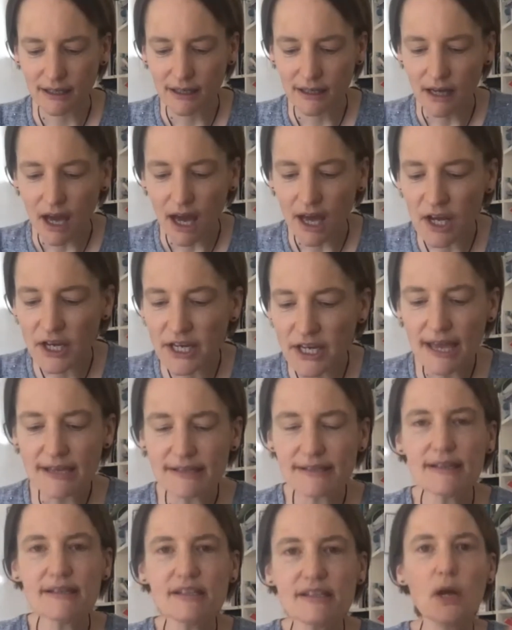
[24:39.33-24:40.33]
And I guess
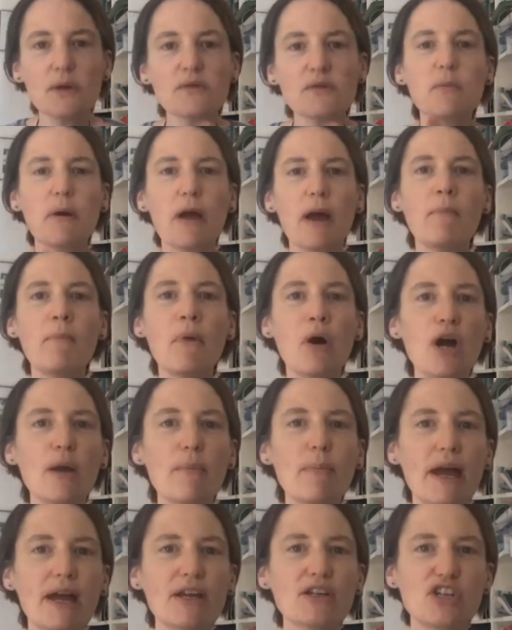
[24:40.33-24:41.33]
this comes about my
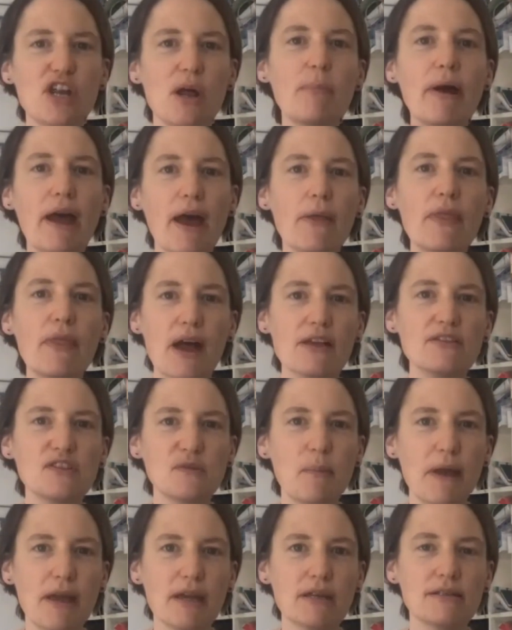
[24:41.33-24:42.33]
passion about that
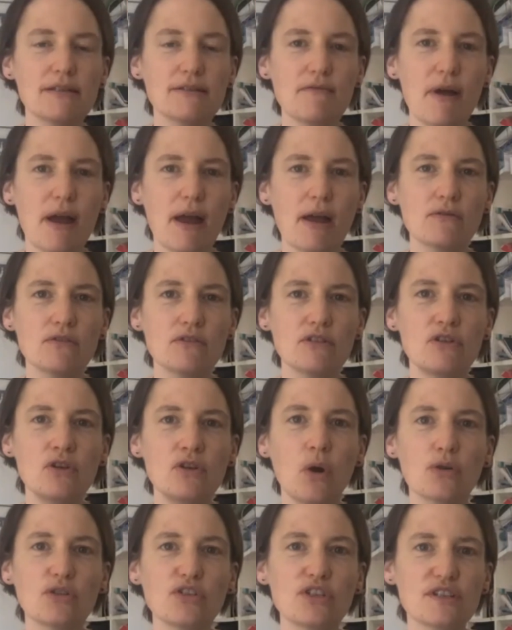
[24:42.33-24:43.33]
space around
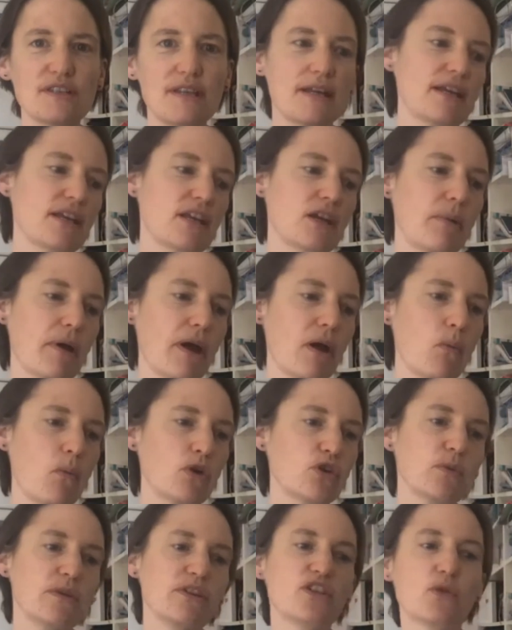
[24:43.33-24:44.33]
not just thinking about what
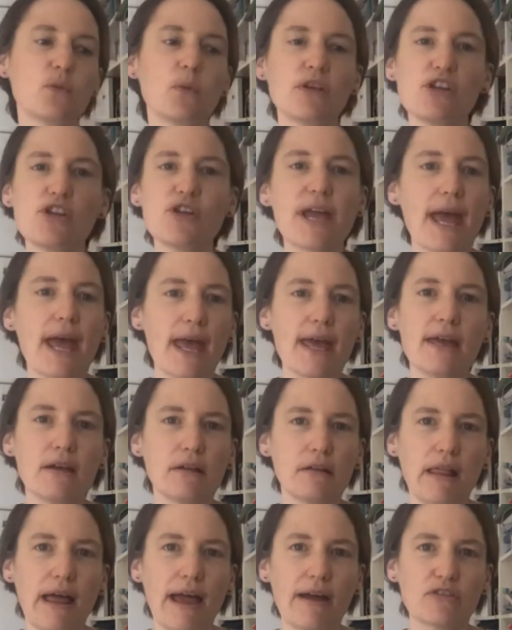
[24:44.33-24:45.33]
do we do when you get
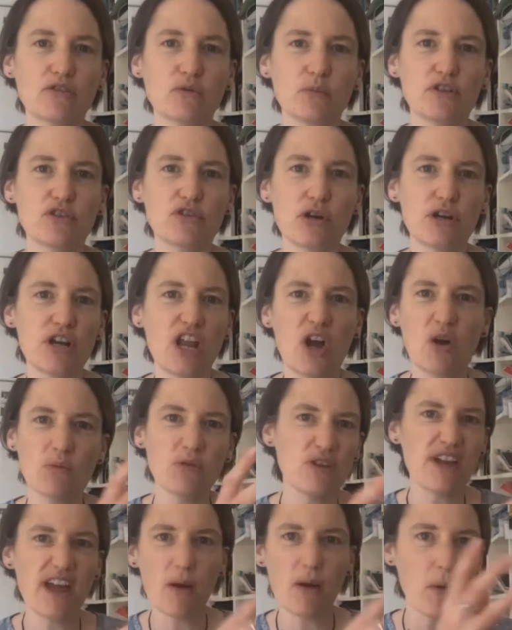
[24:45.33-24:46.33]
ill, how do we try and help you
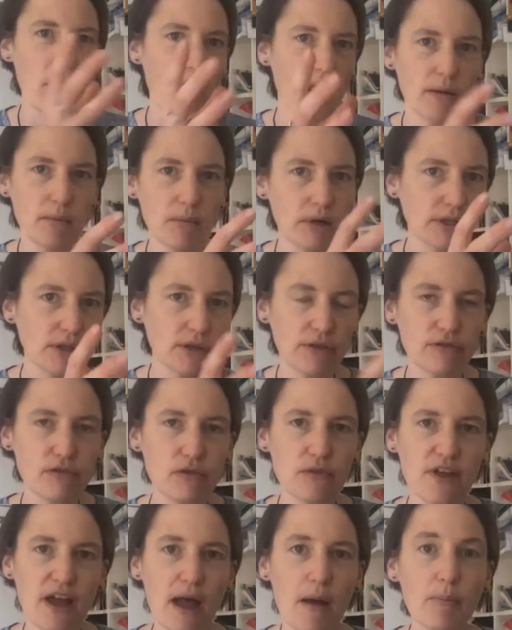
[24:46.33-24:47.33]
get well and muddle through
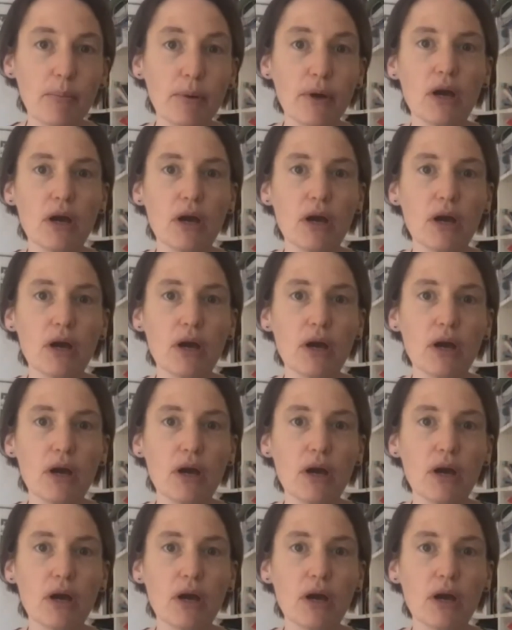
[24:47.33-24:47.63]
that, but